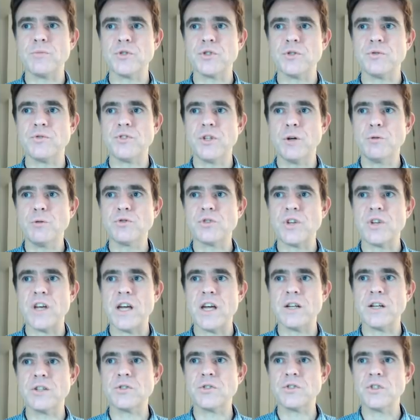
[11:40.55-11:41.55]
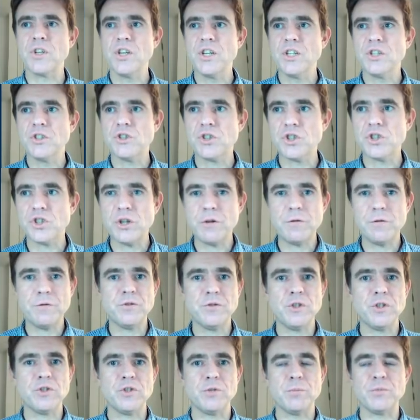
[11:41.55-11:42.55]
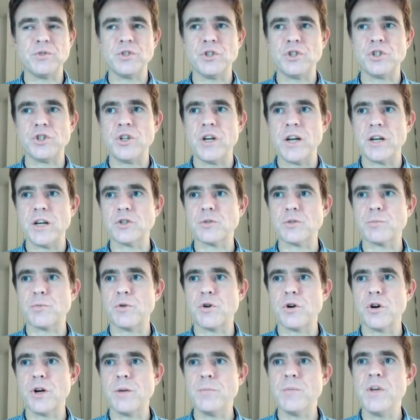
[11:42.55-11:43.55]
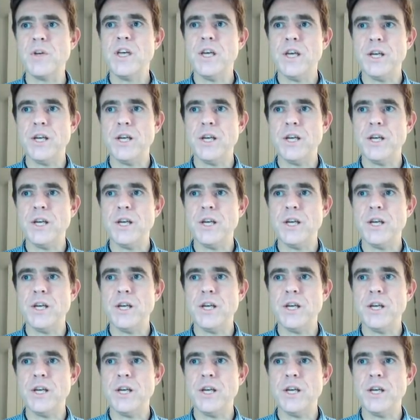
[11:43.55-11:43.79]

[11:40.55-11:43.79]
So delta x shifted to position x prime